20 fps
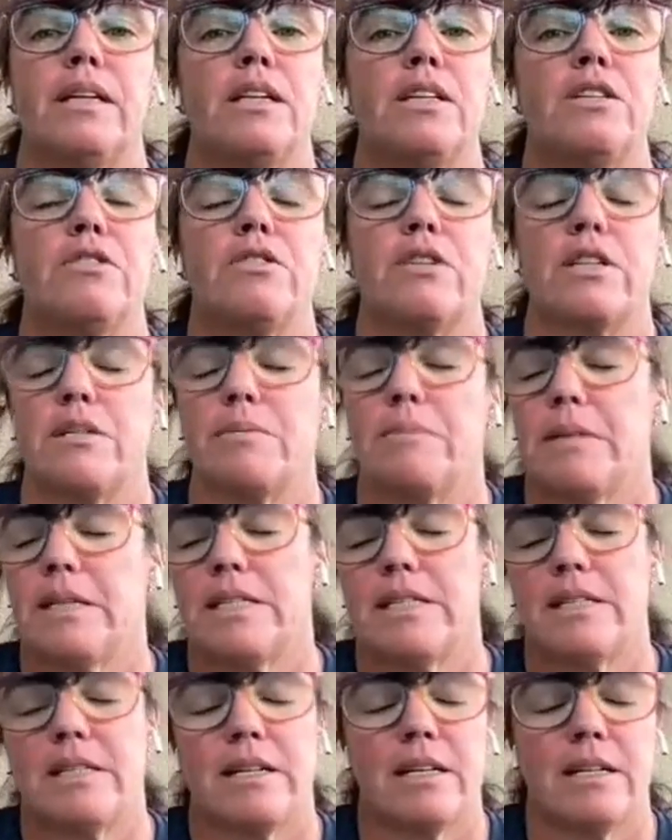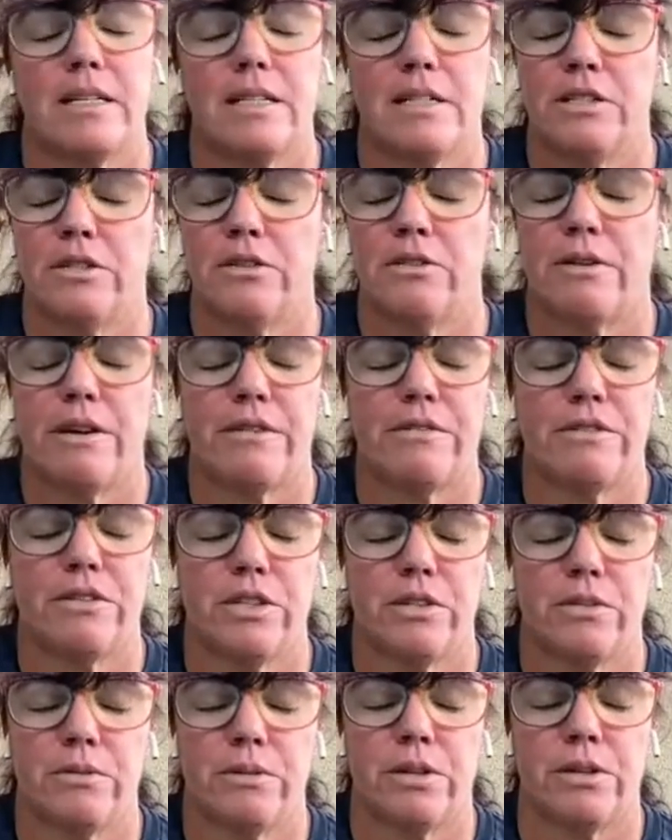And trust me, it's not, you don't have
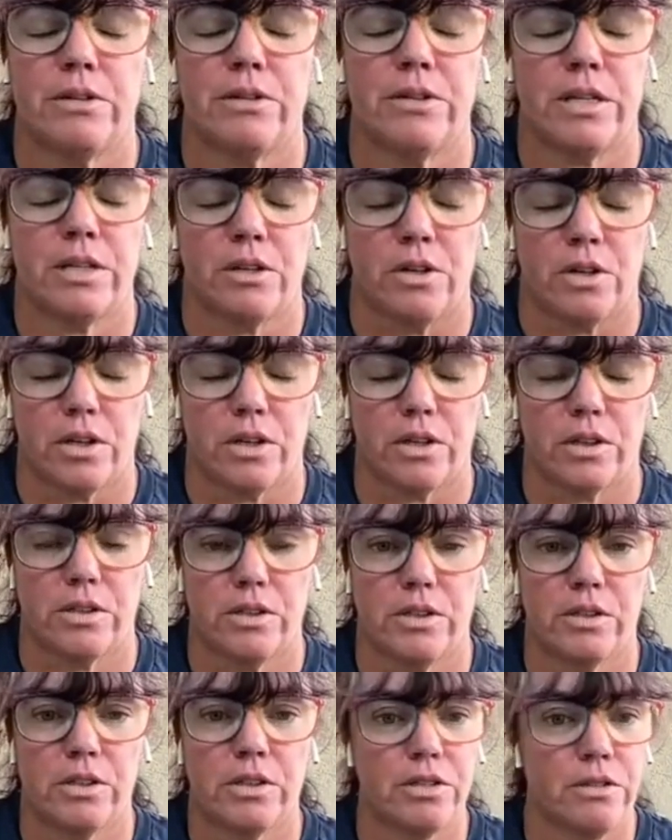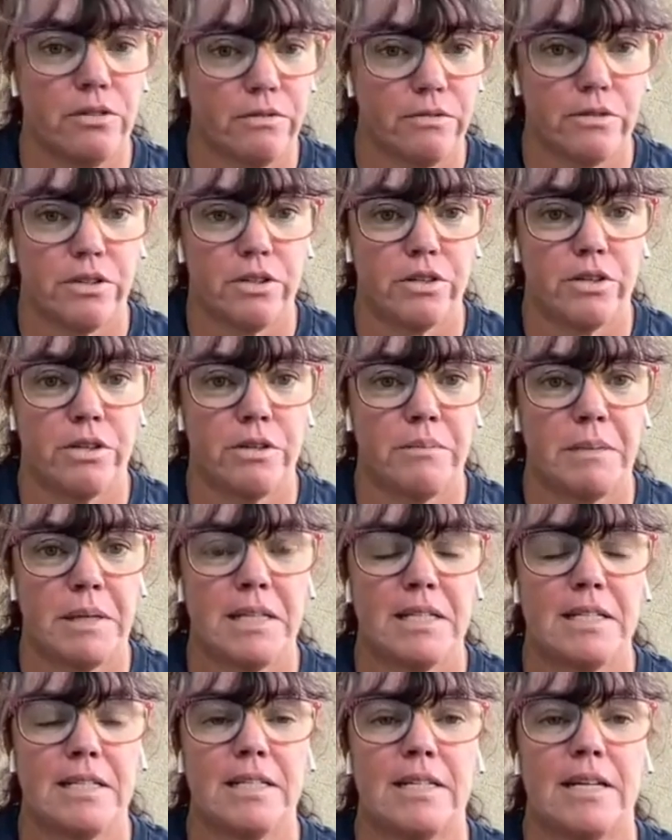to do it all day long. You can do it for thirty
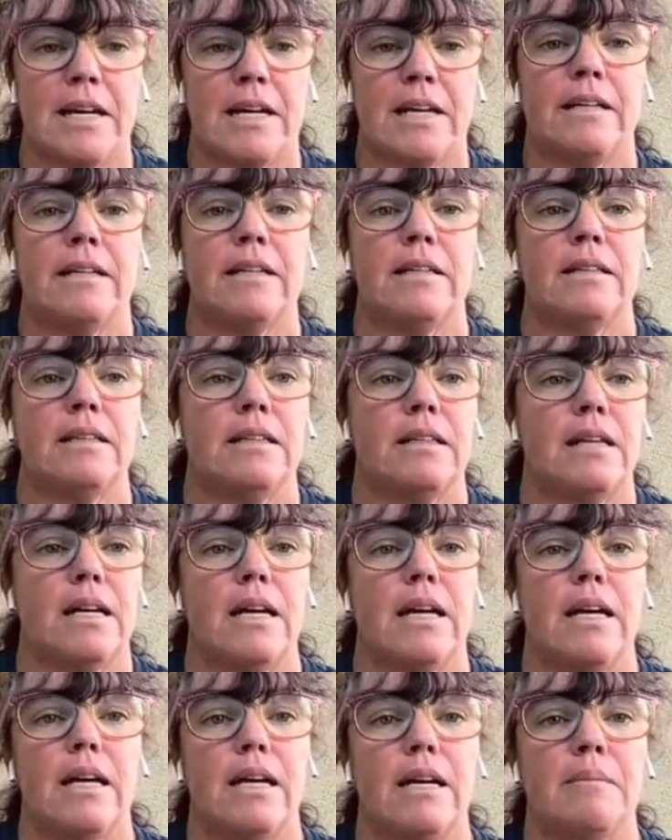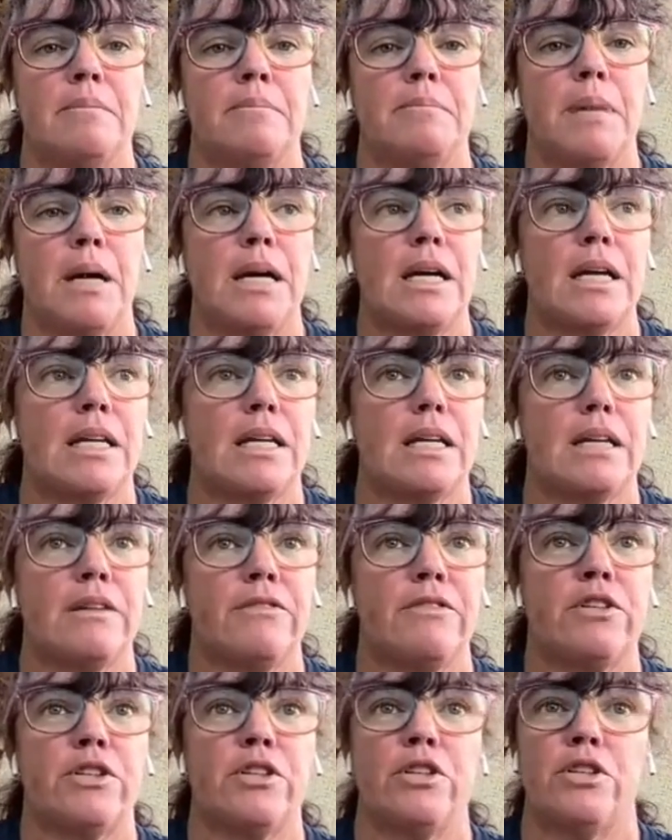minutes a day. But
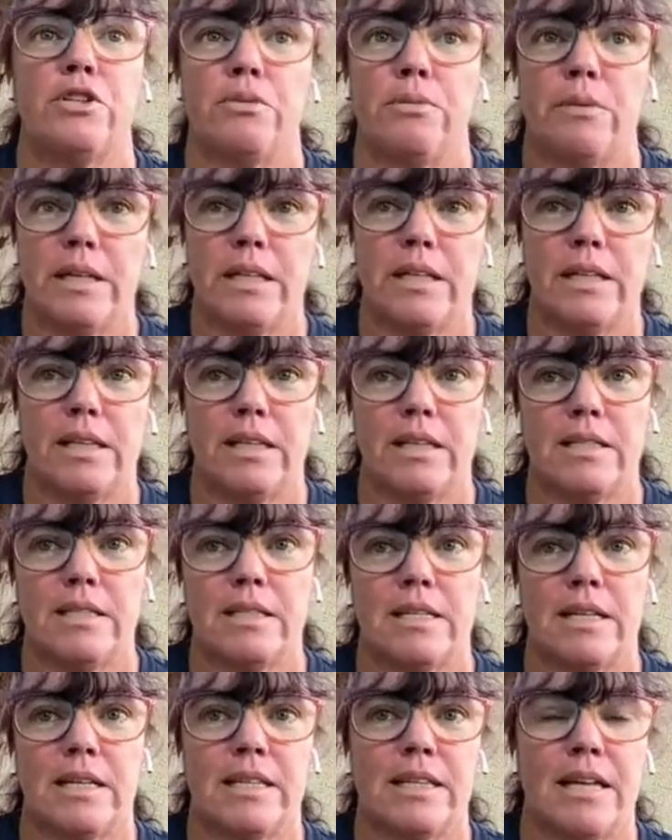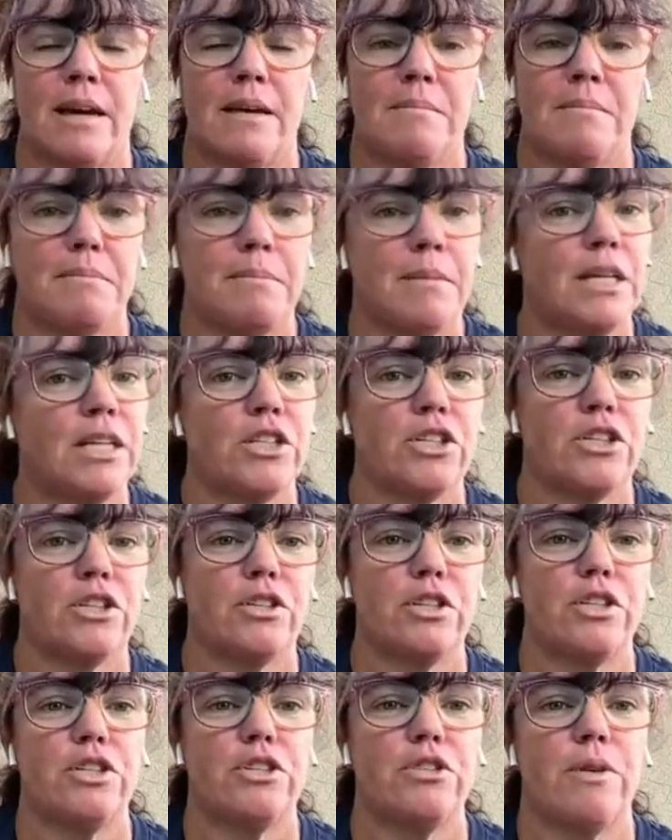if you're doing things like that, make
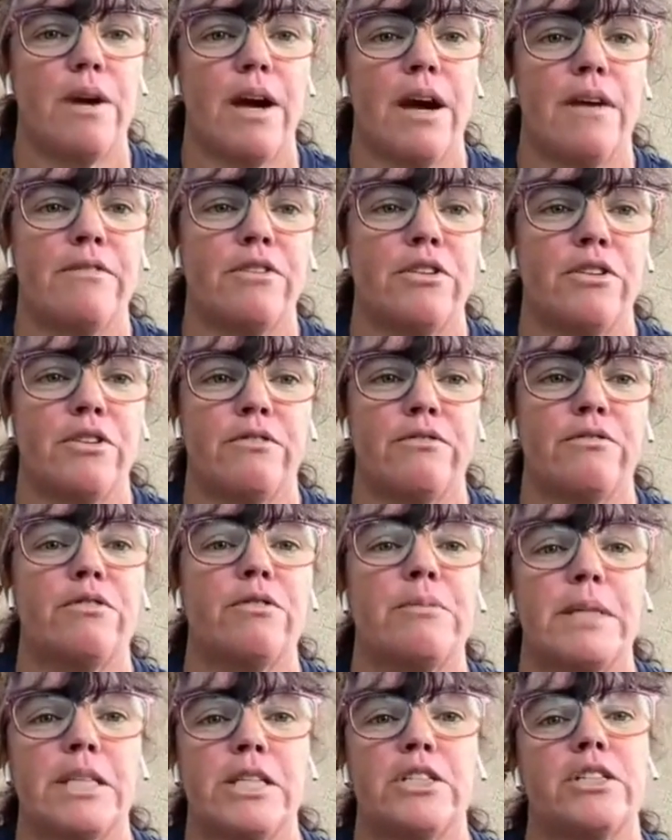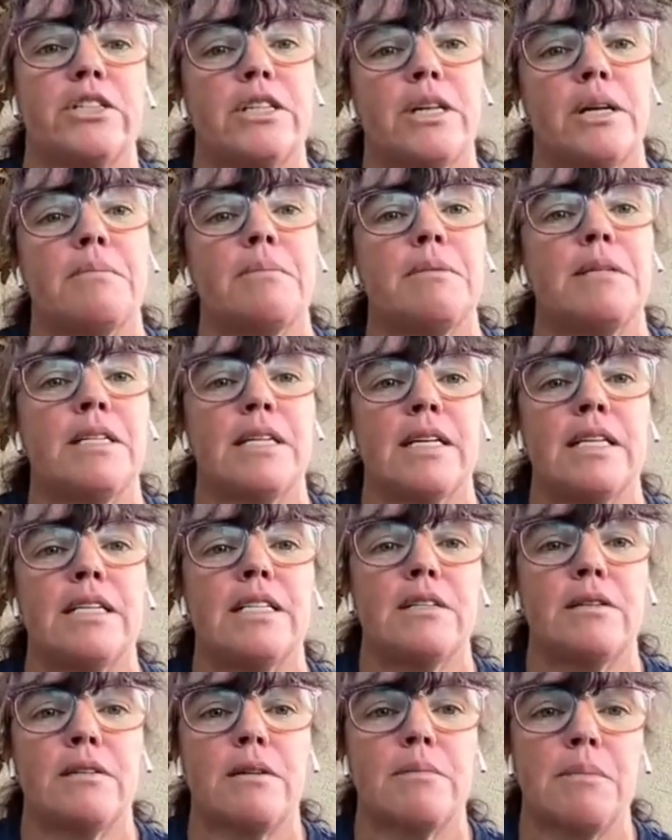sure that you have your information up to
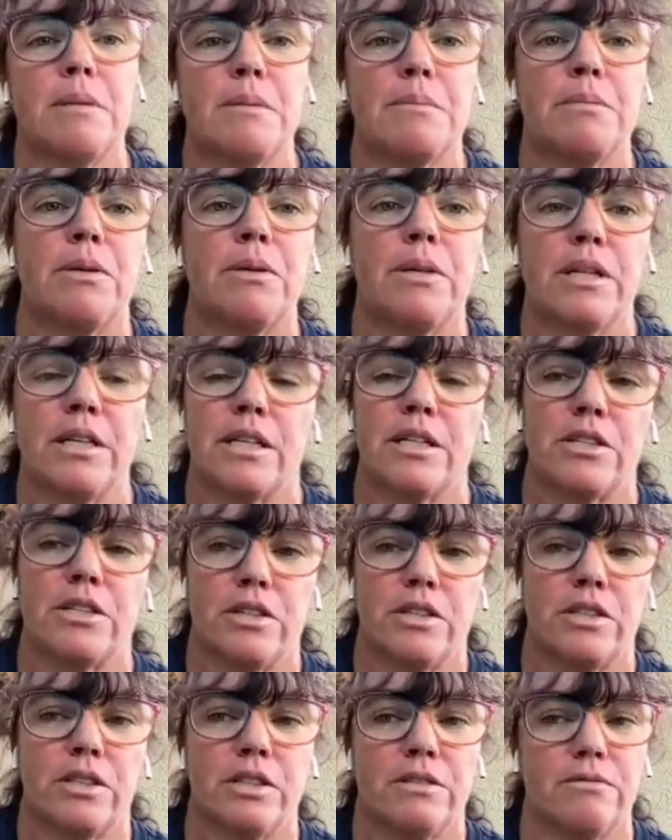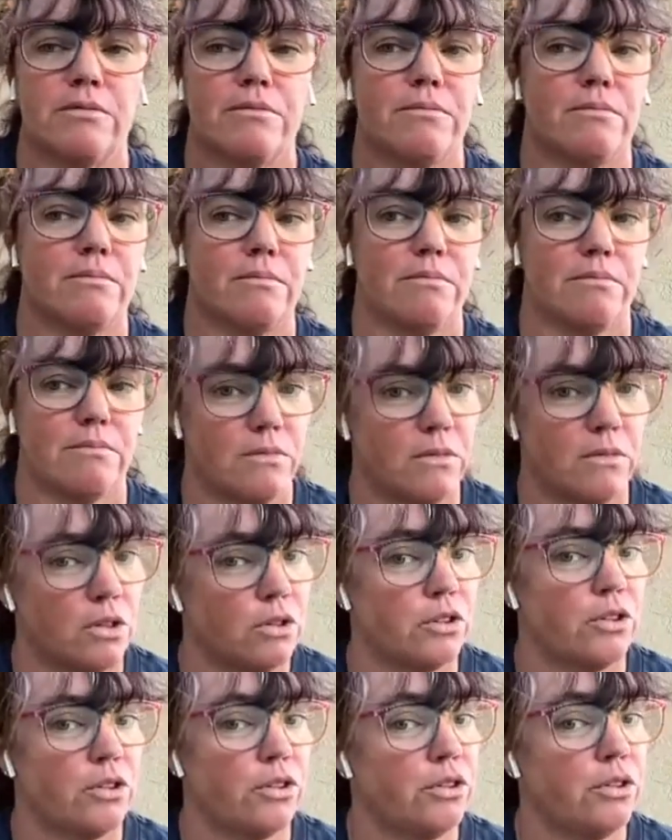date so that people can actually
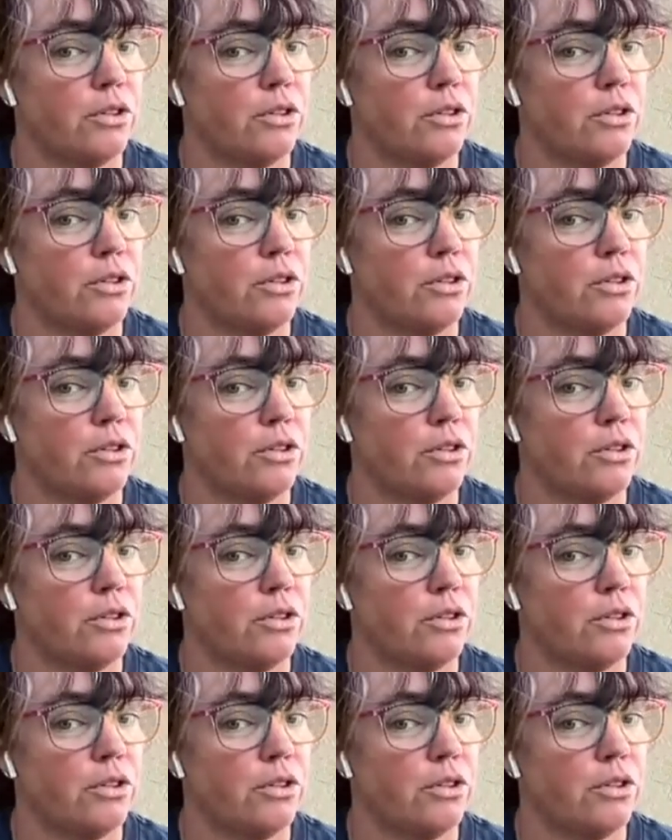learn